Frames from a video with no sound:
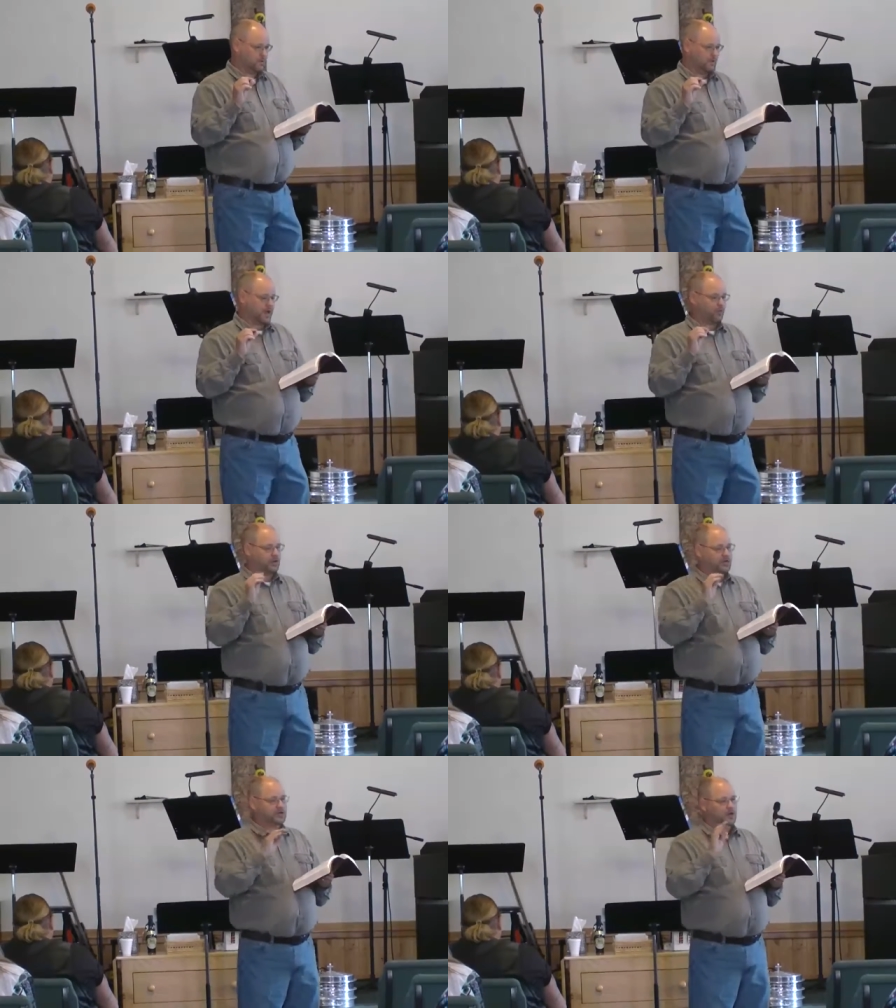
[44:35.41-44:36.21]
Okay,
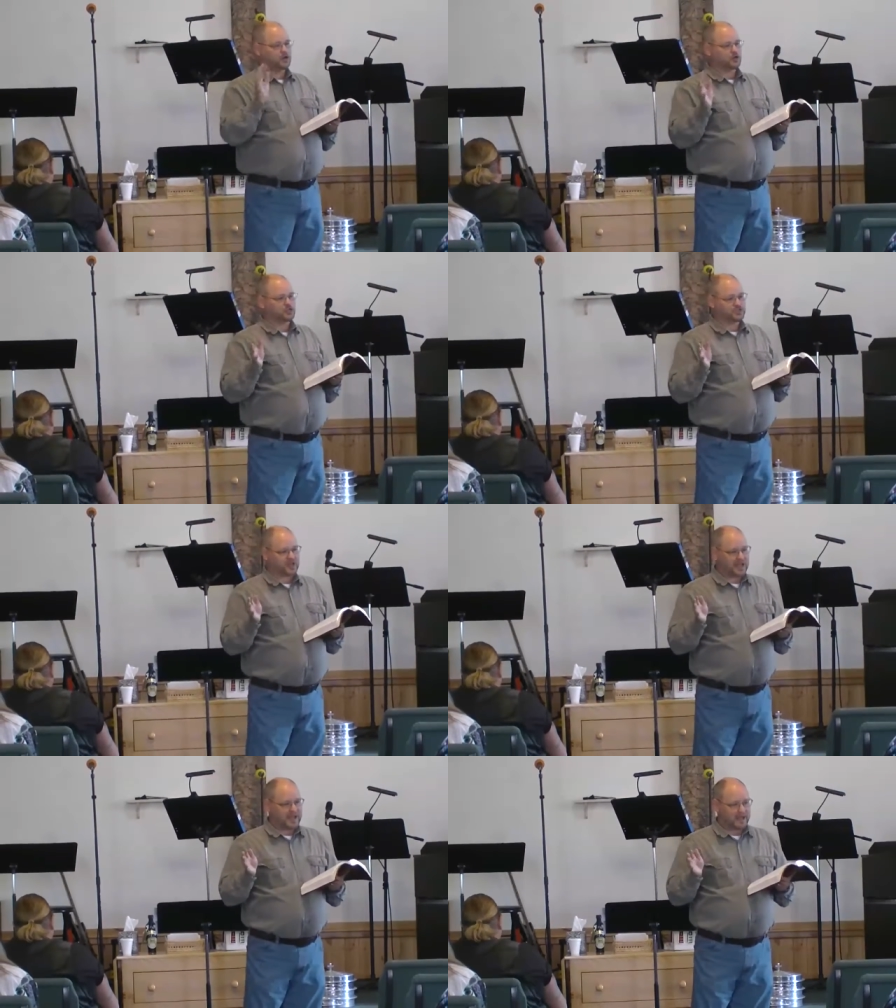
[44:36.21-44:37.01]
we need to
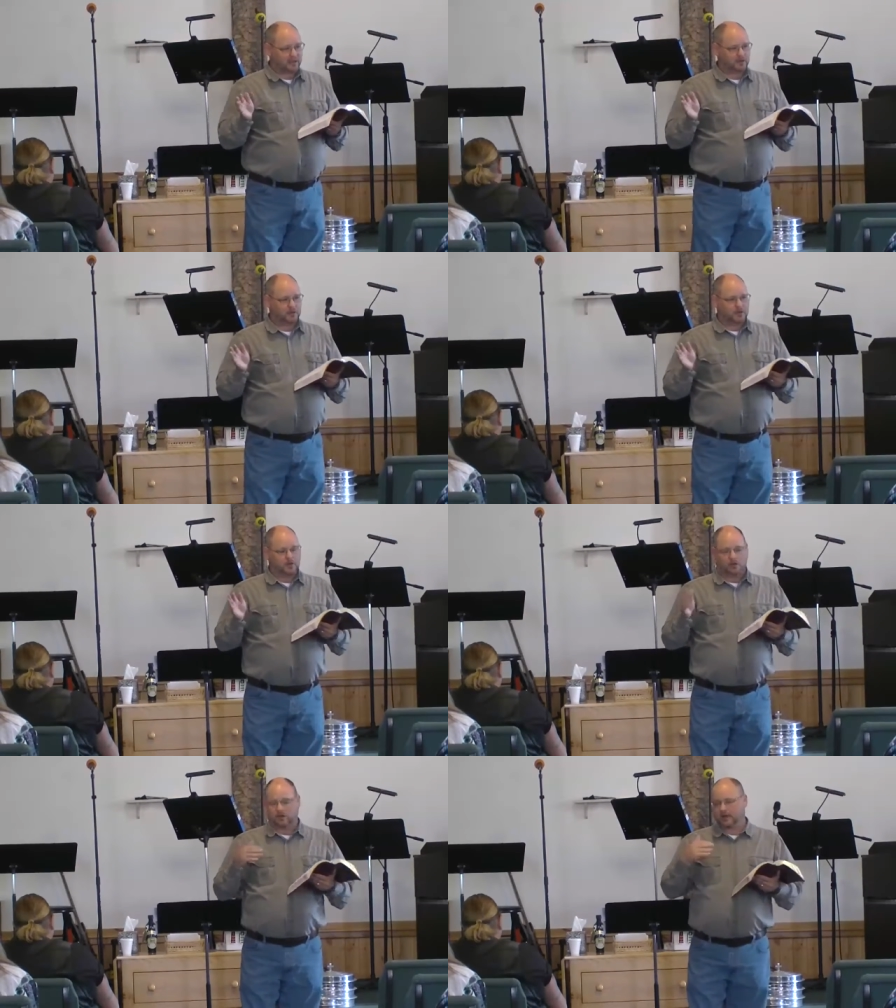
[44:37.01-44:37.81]
understand
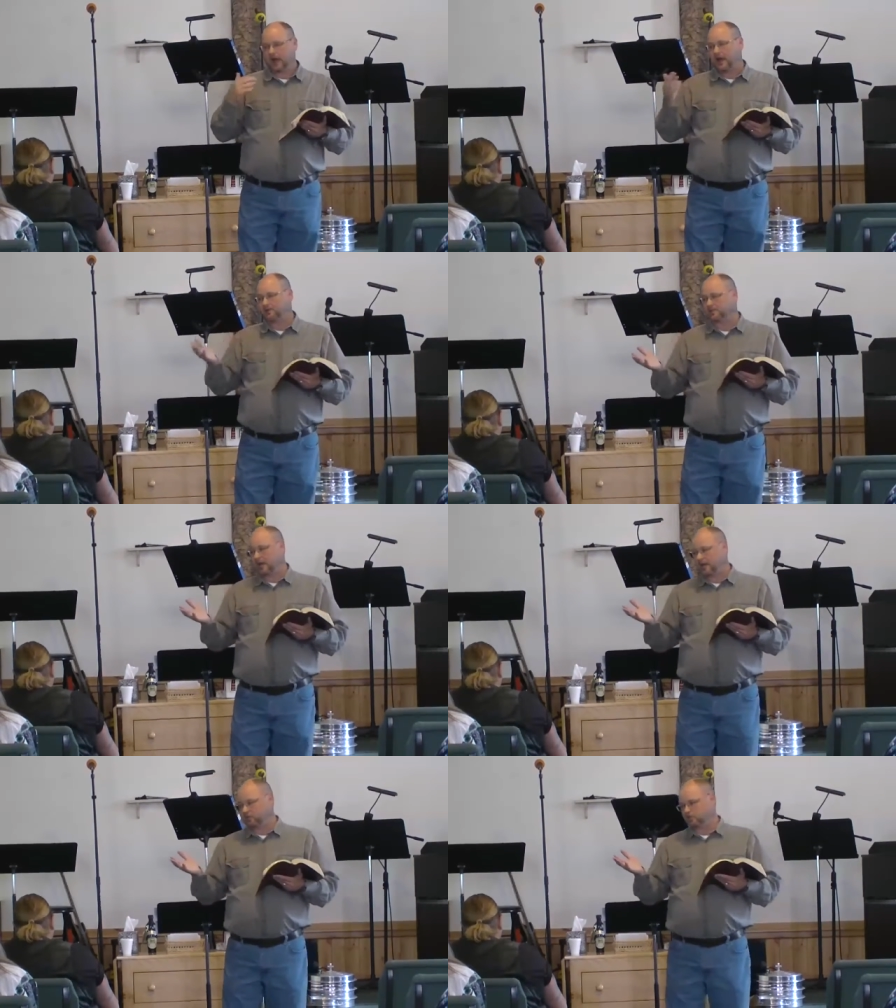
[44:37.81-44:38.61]
that God is
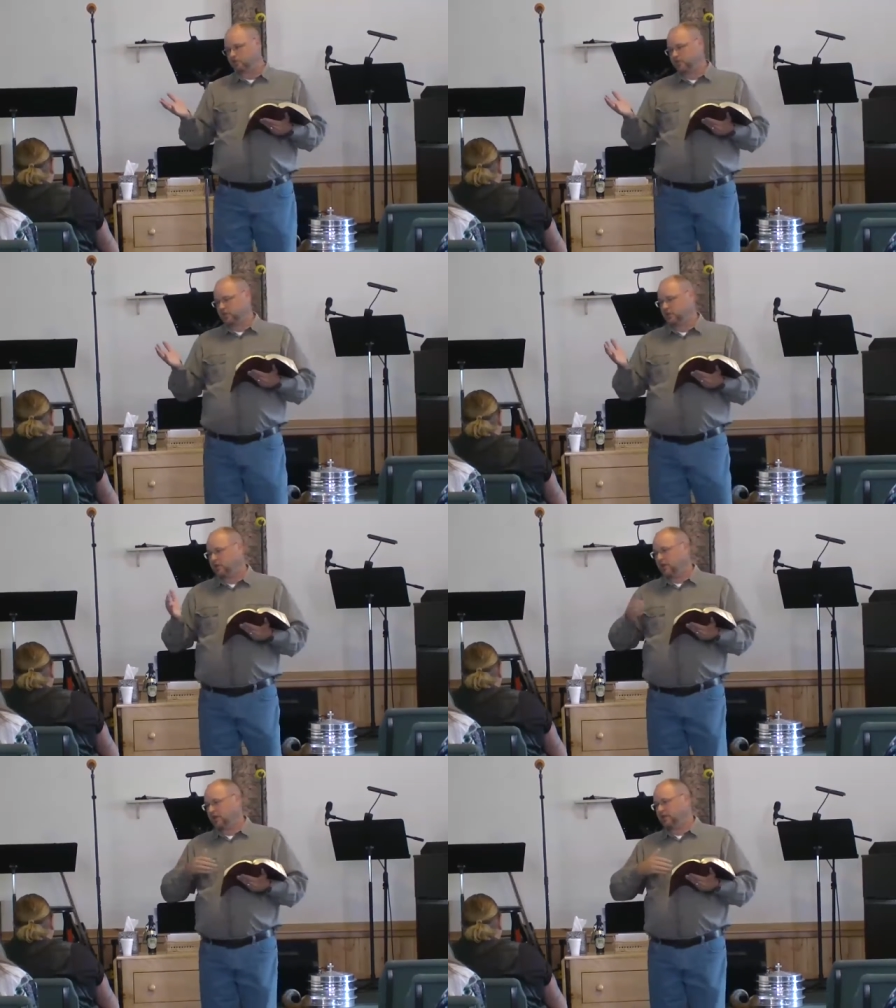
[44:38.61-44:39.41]
not
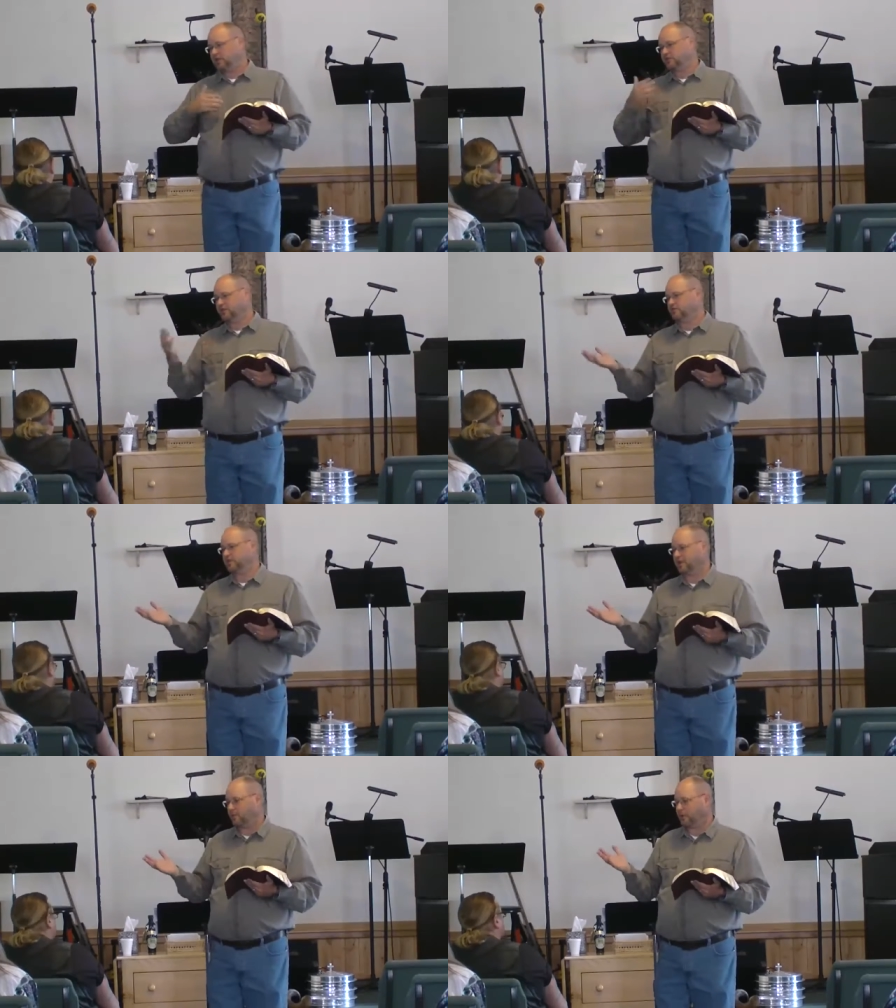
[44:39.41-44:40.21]
interested in each of us
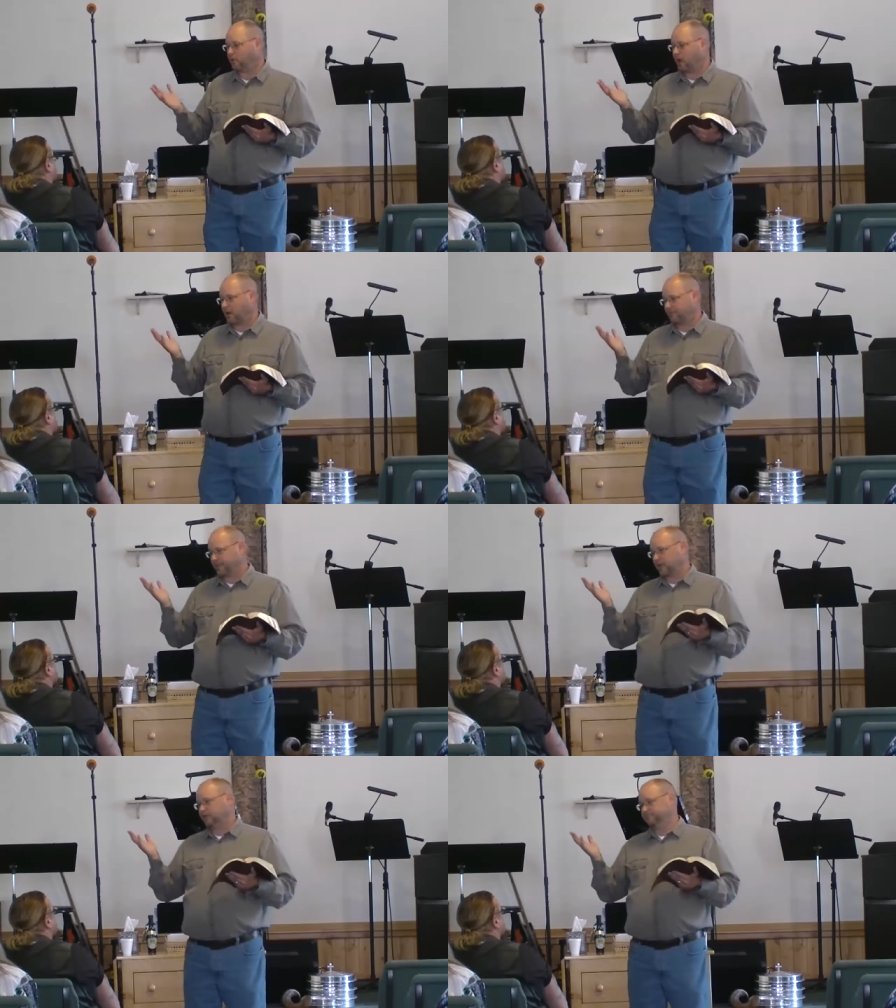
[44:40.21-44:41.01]
becoming a
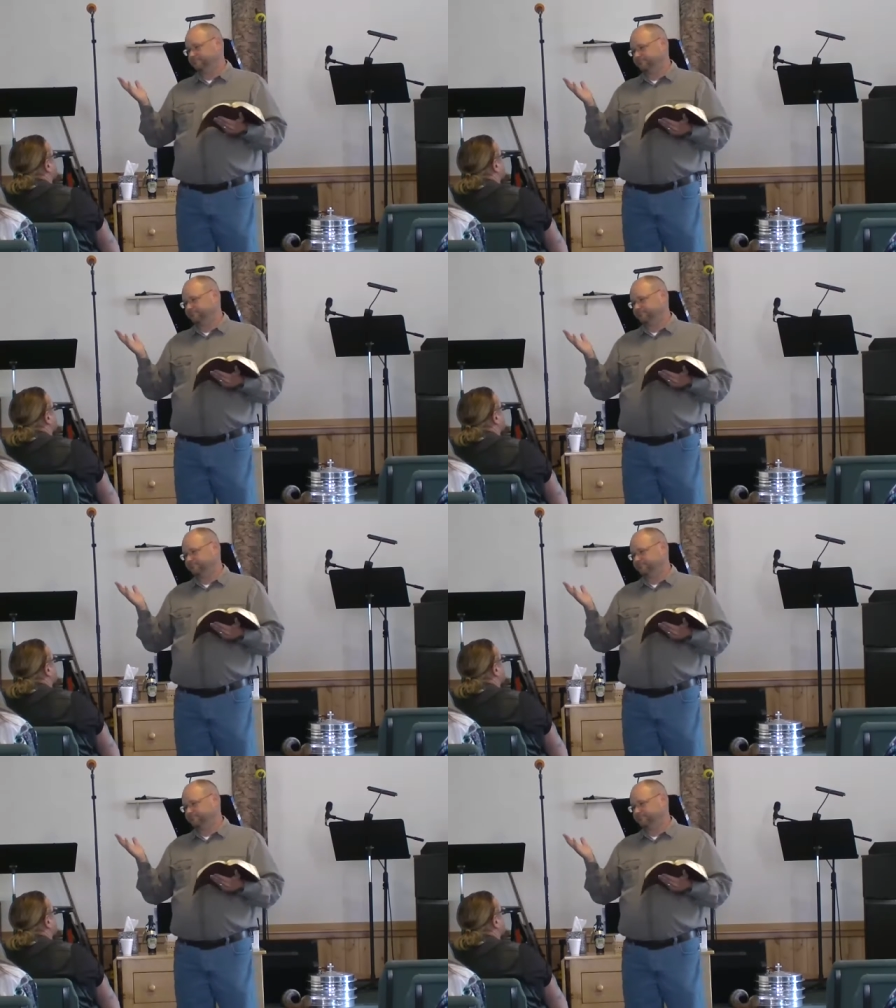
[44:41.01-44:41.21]
Rockefeller.